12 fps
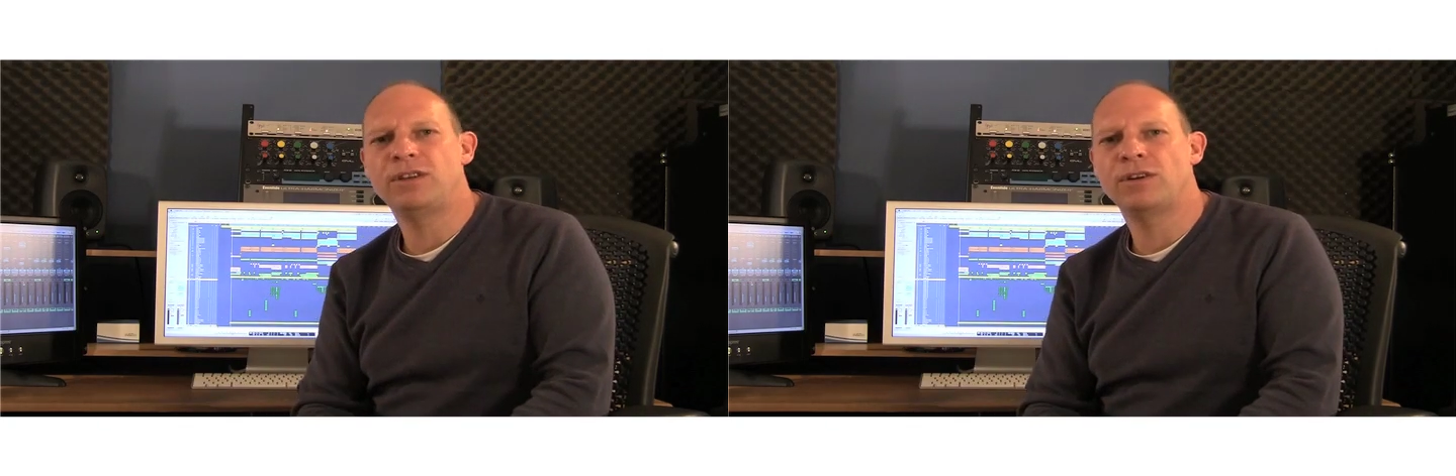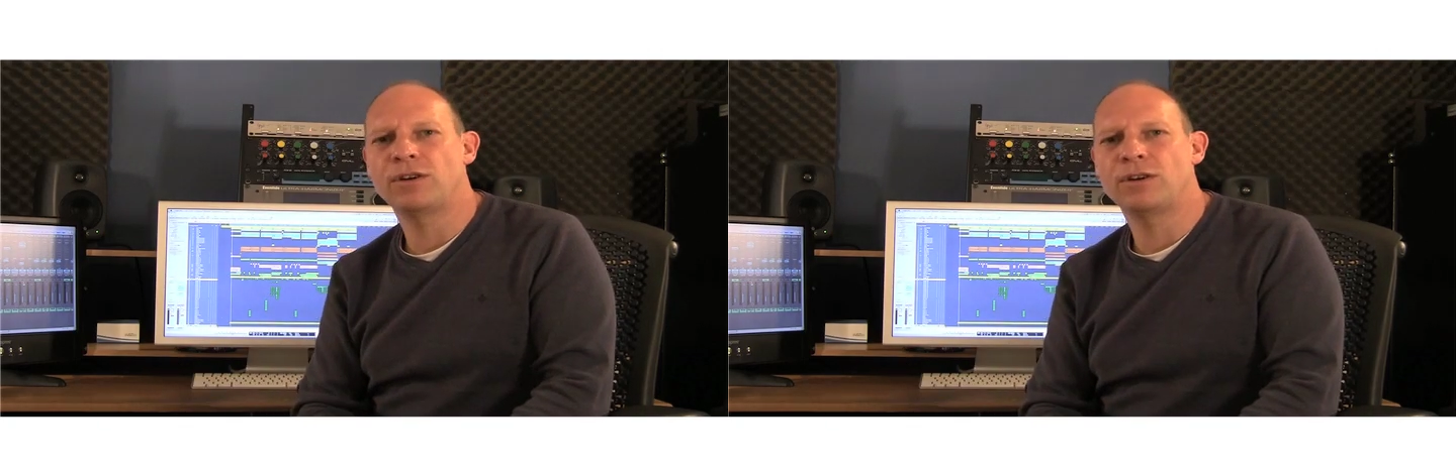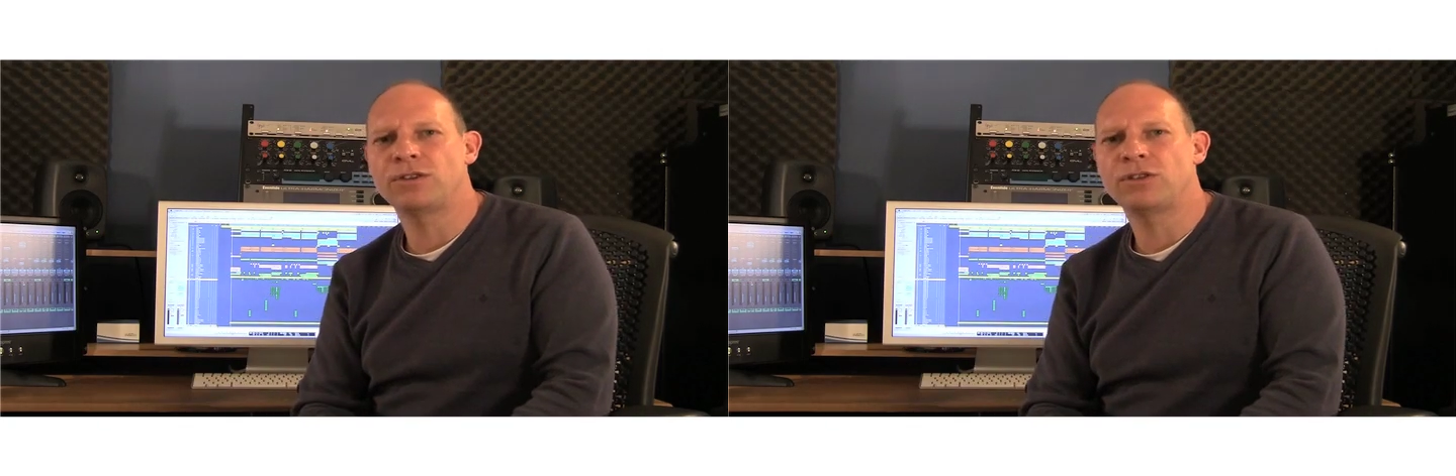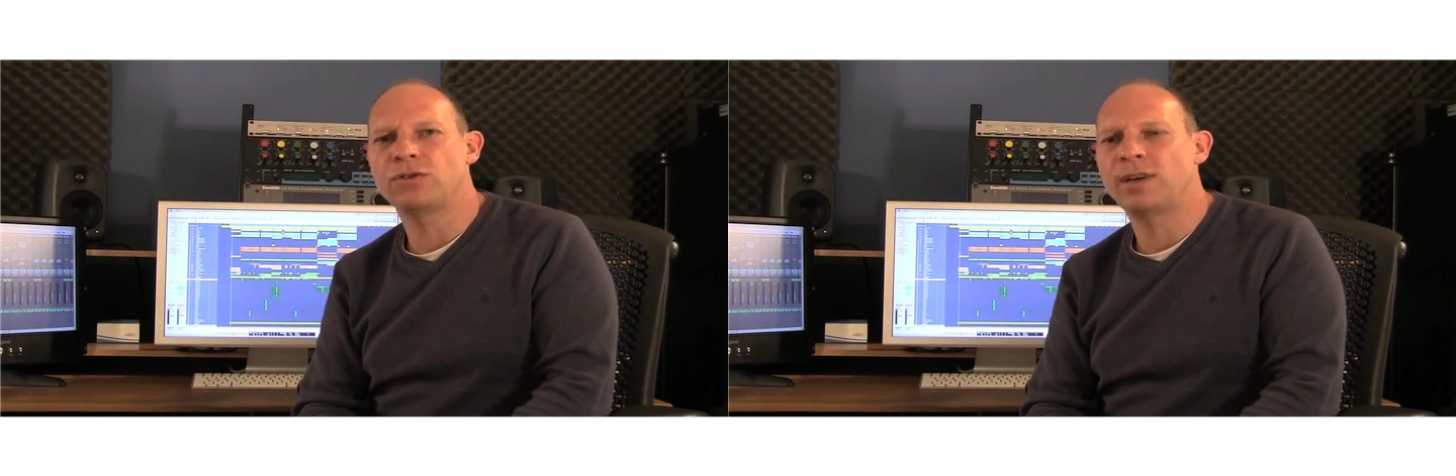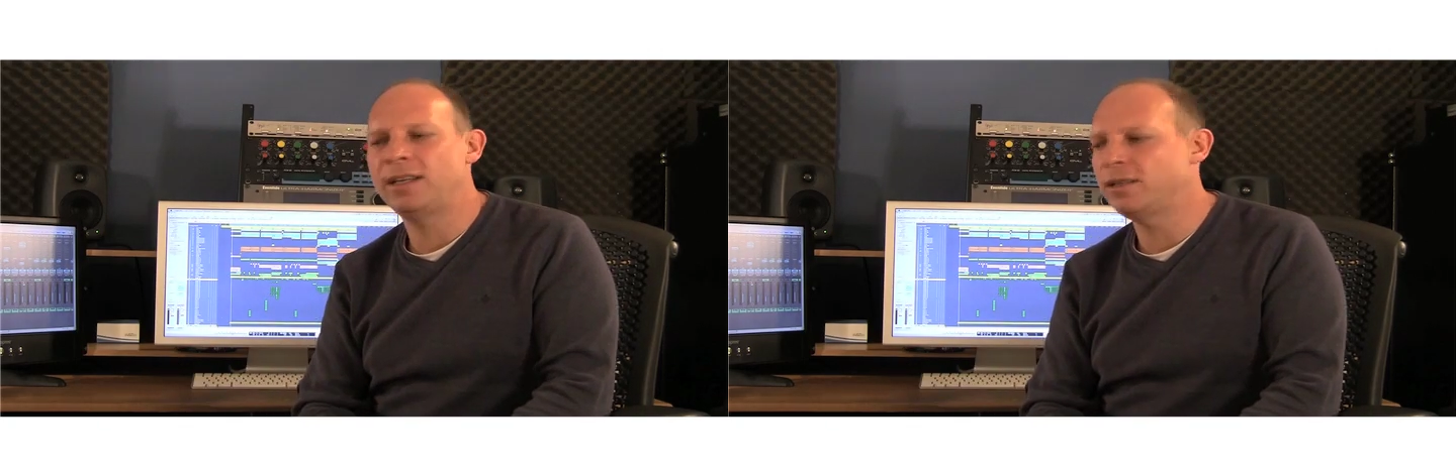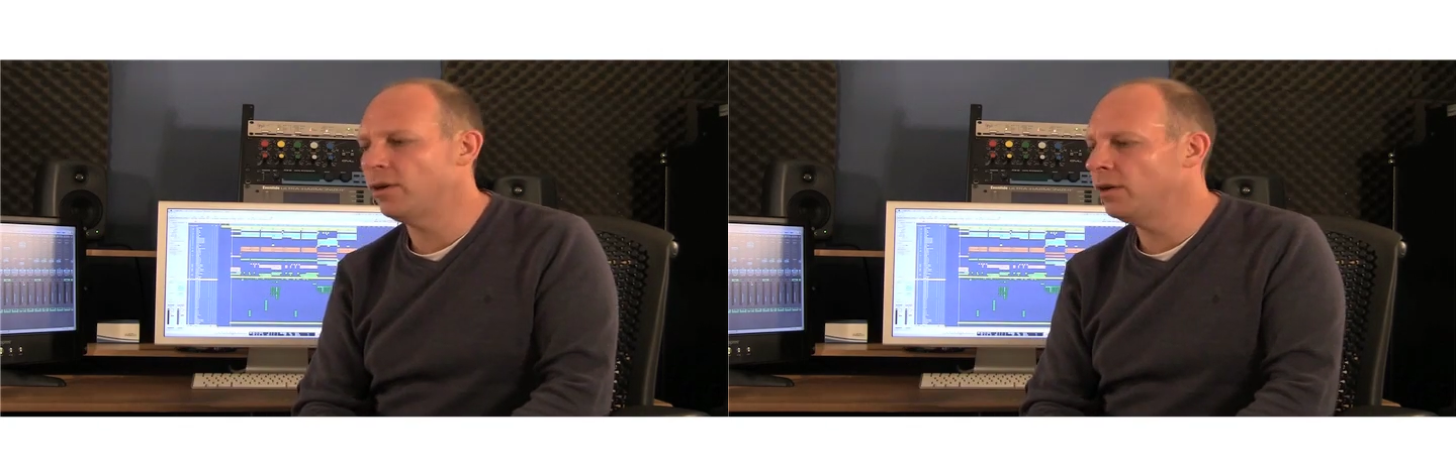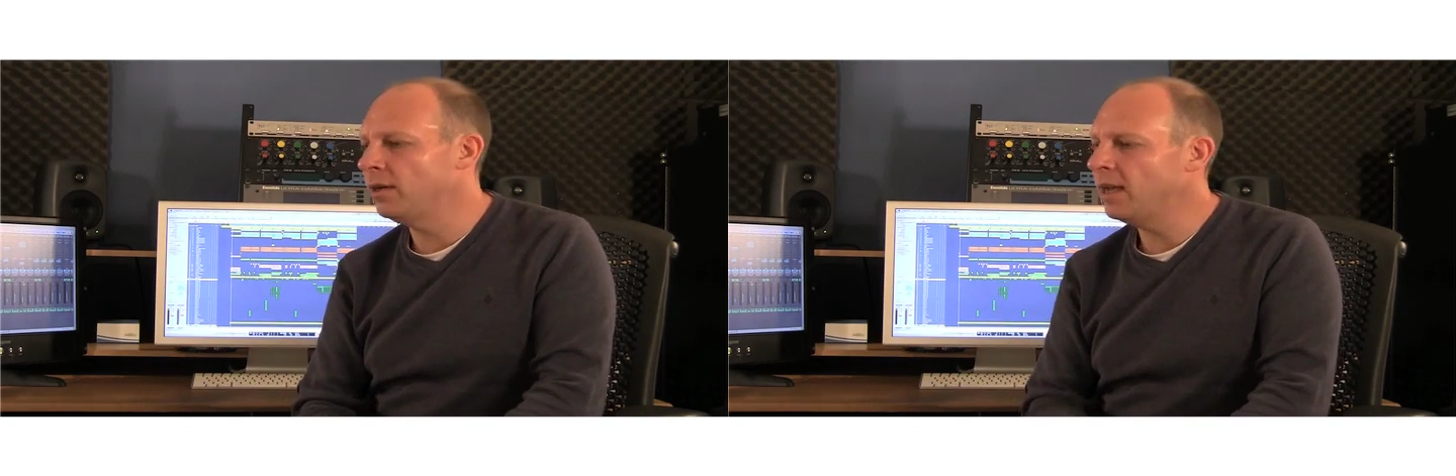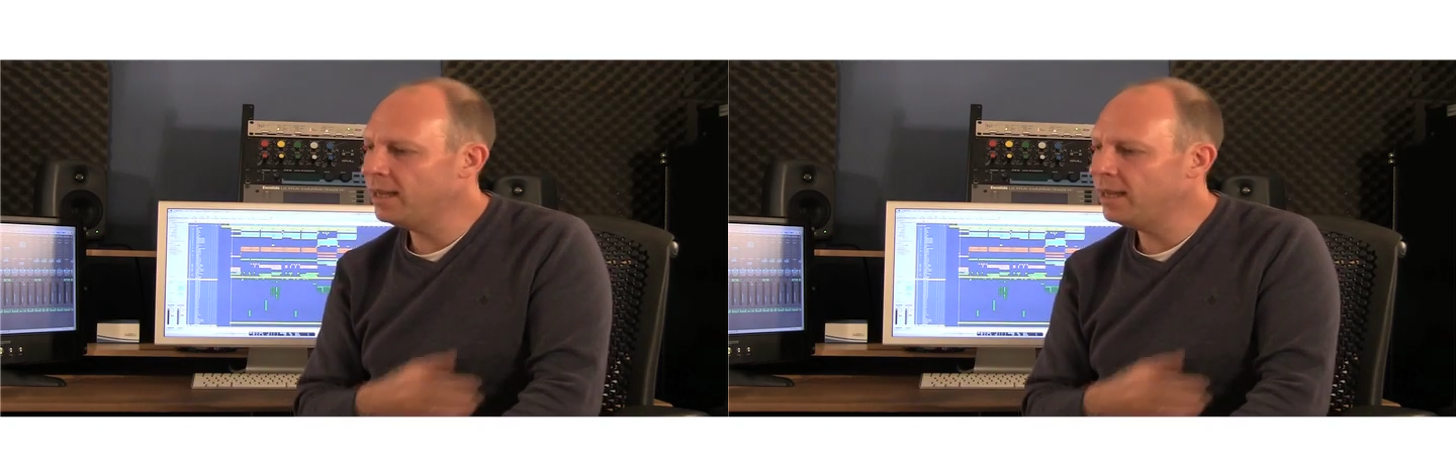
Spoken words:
you've got to concentrate on.